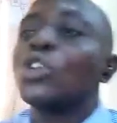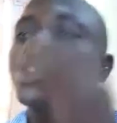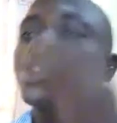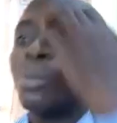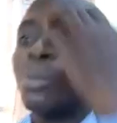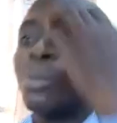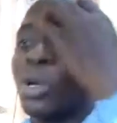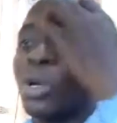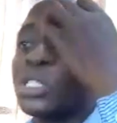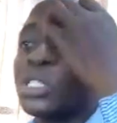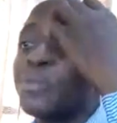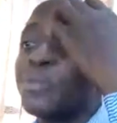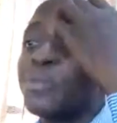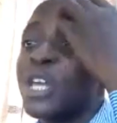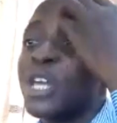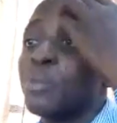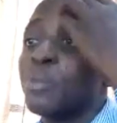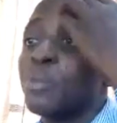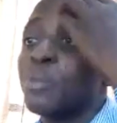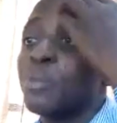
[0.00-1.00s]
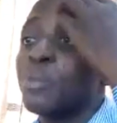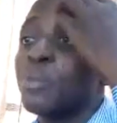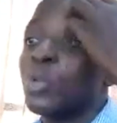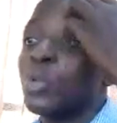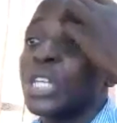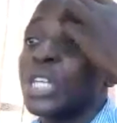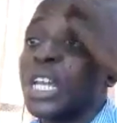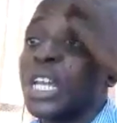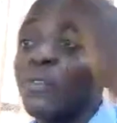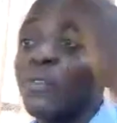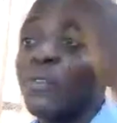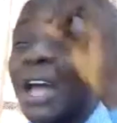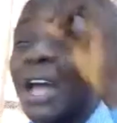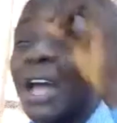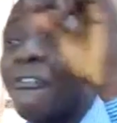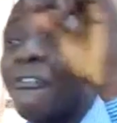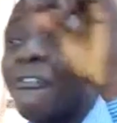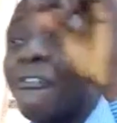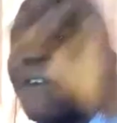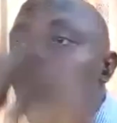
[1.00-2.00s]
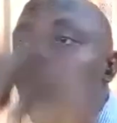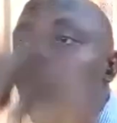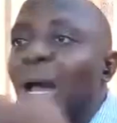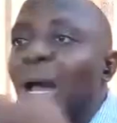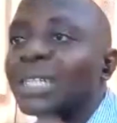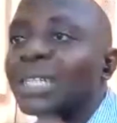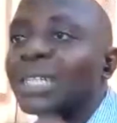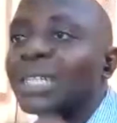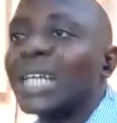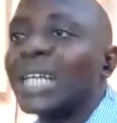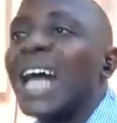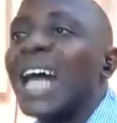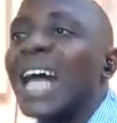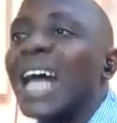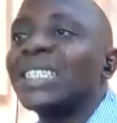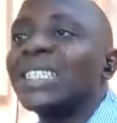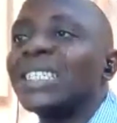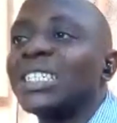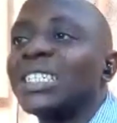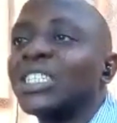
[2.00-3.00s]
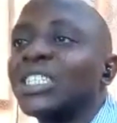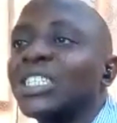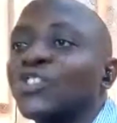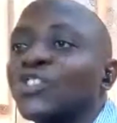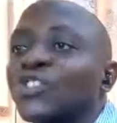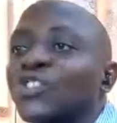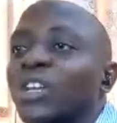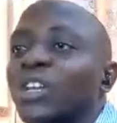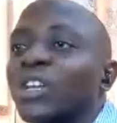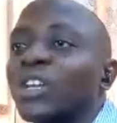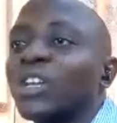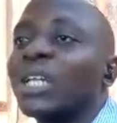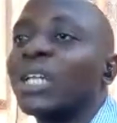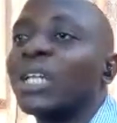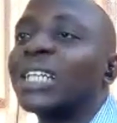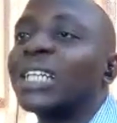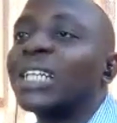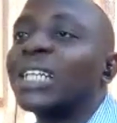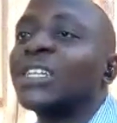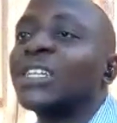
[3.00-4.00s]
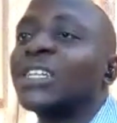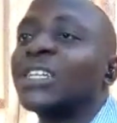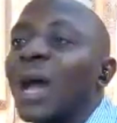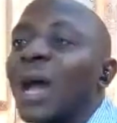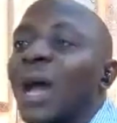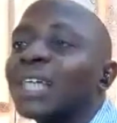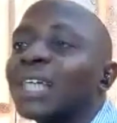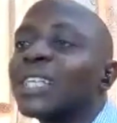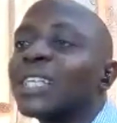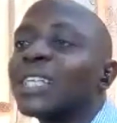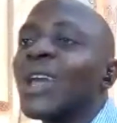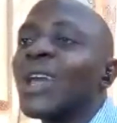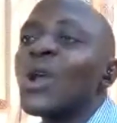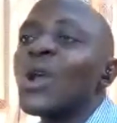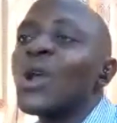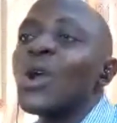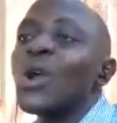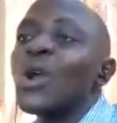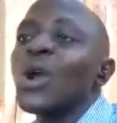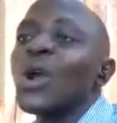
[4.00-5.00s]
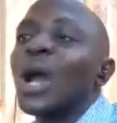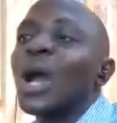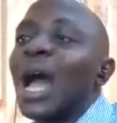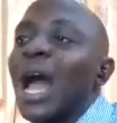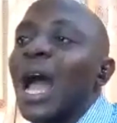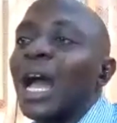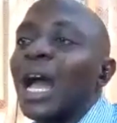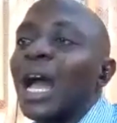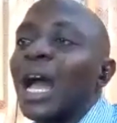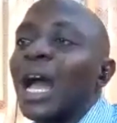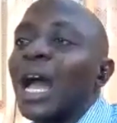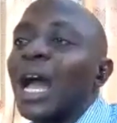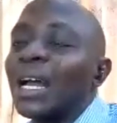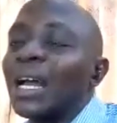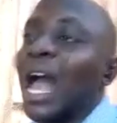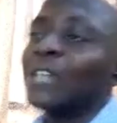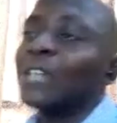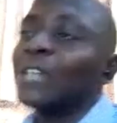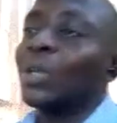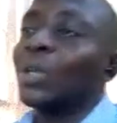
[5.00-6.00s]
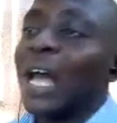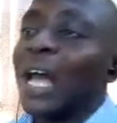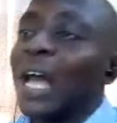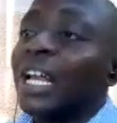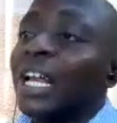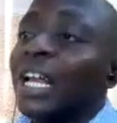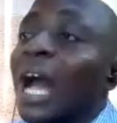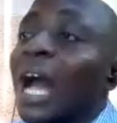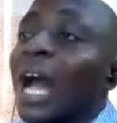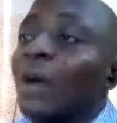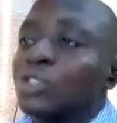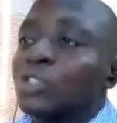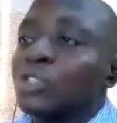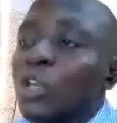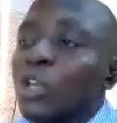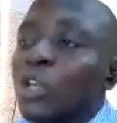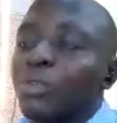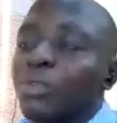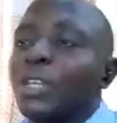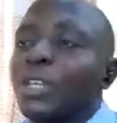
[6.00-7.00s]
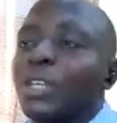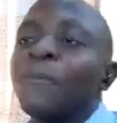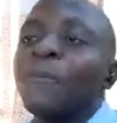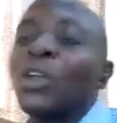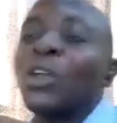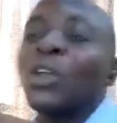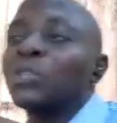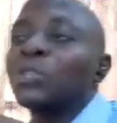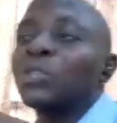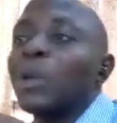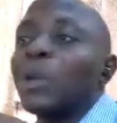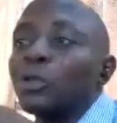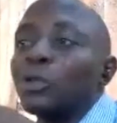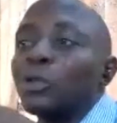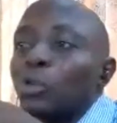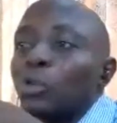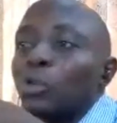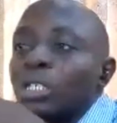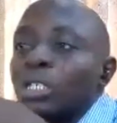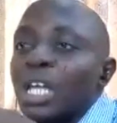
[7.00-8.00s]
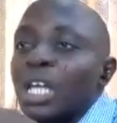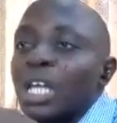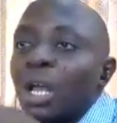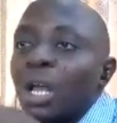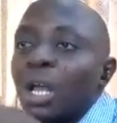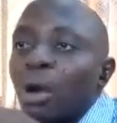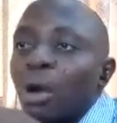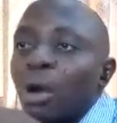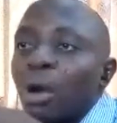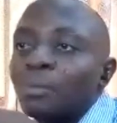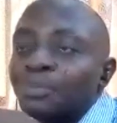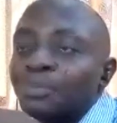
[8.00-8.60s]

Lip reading: You must be able to take care of that farmers and the interest so that the farmers so that sorry you must be able to take